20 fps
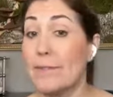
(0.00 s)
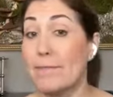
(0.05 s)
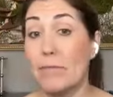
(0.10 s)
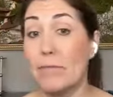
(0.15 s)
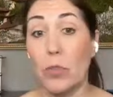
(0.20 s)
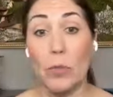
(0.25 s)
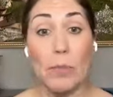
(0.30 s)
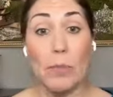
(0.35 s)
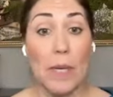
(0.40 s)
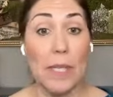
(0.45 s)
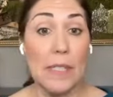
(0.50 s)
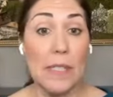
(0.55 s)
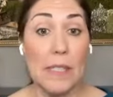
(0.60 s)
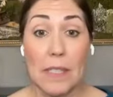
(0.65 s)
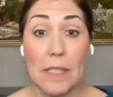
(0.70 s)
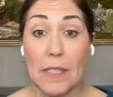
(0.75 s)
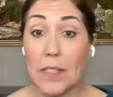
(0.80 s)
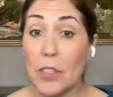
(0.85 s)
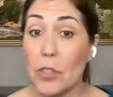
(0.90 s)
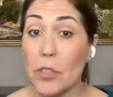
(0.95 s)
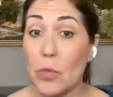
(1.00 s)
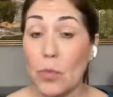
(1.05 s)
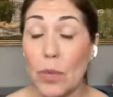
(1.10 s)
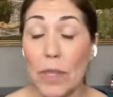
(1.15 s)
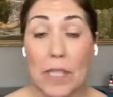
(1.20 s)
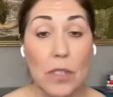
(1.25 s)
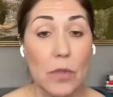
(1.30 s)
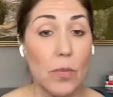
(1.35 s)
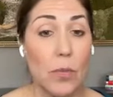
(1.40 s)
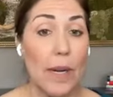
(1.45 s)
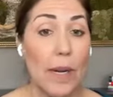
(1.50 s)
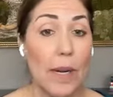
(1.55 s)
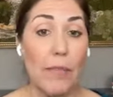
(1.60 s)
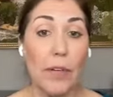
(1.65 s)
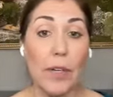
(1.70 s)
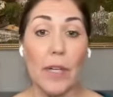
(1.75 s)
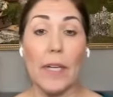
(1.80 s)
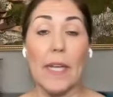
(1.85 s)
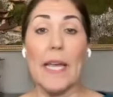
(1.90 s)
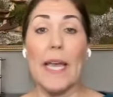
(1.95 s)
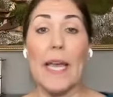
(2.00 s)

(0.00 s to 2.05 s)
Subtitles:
for months, years, weeks, whatever.